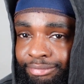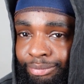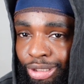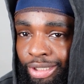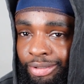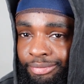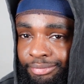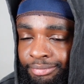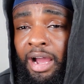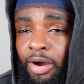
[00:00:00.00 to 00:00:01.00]
Bruh,
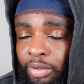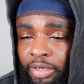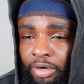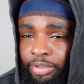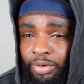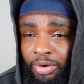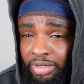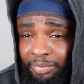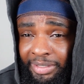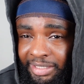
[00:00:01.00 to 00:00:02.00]
not only are you
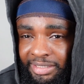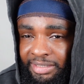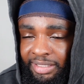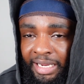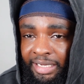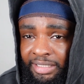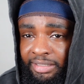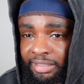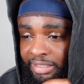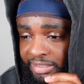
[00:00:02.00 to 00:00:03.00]
going up against like
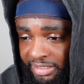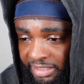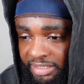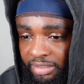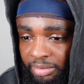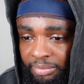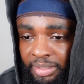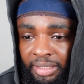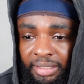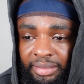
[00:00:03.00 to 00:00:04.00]
a
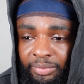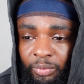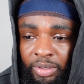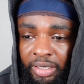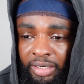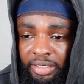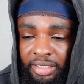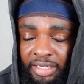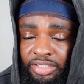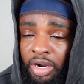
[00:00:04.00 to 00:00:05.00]
system where
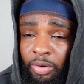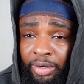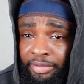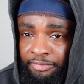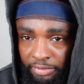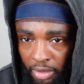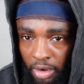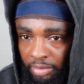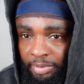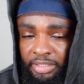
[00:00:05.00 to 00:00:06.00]
it's already
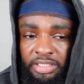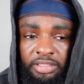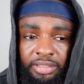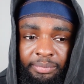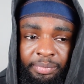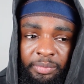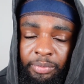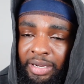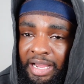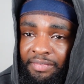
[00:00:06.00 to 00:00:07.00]
flawed because
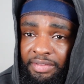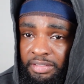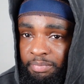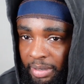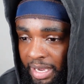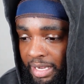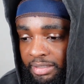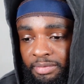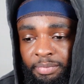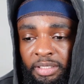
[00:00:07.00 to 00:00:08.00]
people have these
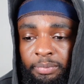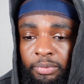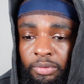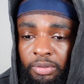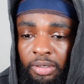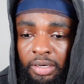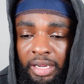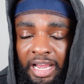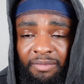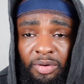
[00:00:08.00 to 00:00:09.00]
bots, people
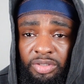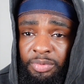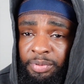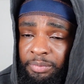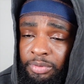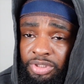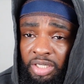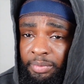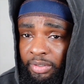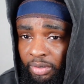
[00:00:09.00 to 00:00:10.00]
have multiple people
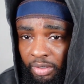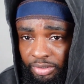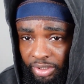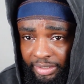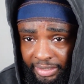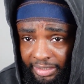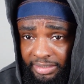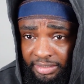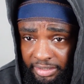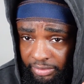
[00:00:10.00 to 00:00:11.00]
jumping on trying to get a
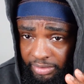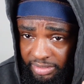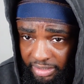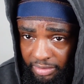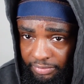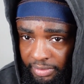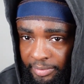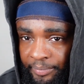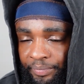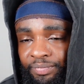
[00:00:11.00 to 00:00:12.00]
sneaker itself.
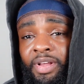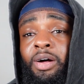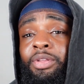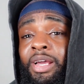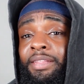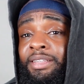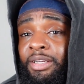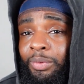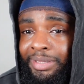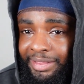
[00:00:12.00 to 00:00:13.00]
Not only you have to
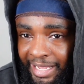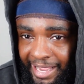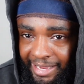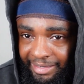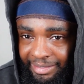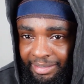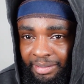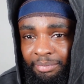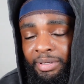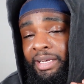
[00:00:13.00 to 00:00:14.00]
deal with that,
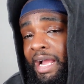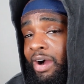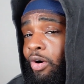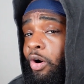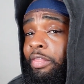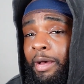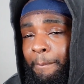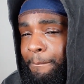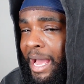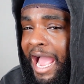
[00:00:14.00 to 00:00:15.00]
but now on
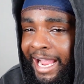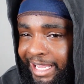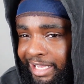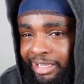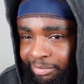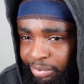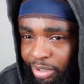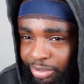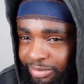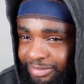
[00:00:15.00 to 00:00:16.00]
the back end,
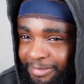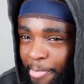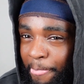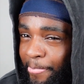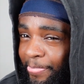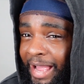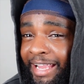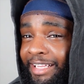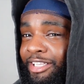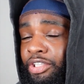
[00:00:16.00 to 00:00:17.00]
bro,
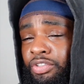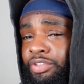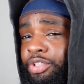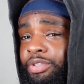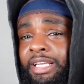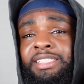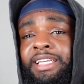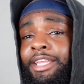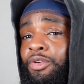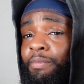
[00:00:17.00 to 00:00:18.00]
like, let's
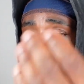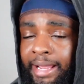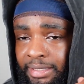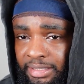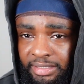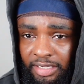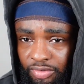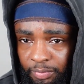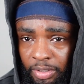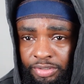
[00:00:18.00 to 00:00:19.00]
say you made a
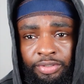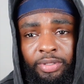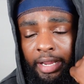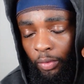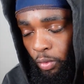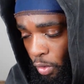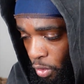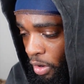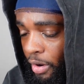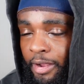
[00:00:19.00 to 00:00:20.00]
successful purchase. You like,
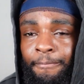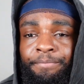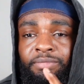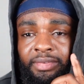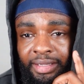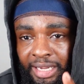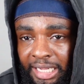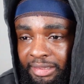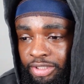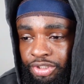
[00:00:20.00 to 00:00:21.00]
woo,
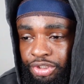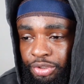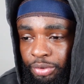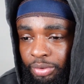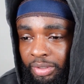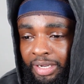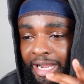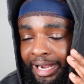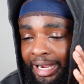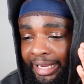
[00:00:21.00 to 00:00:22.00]
got this shoe.
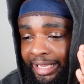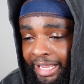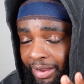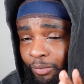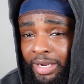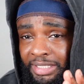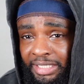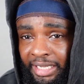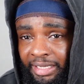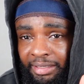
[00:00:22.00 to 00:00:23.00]
I can't wait to
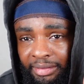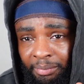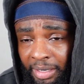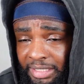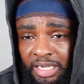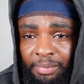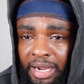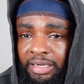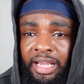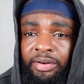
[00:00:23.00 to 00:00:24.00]
get it. The money's out
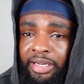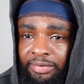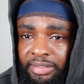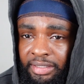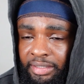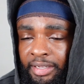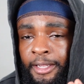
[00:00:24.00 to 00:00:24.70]
my account and everything.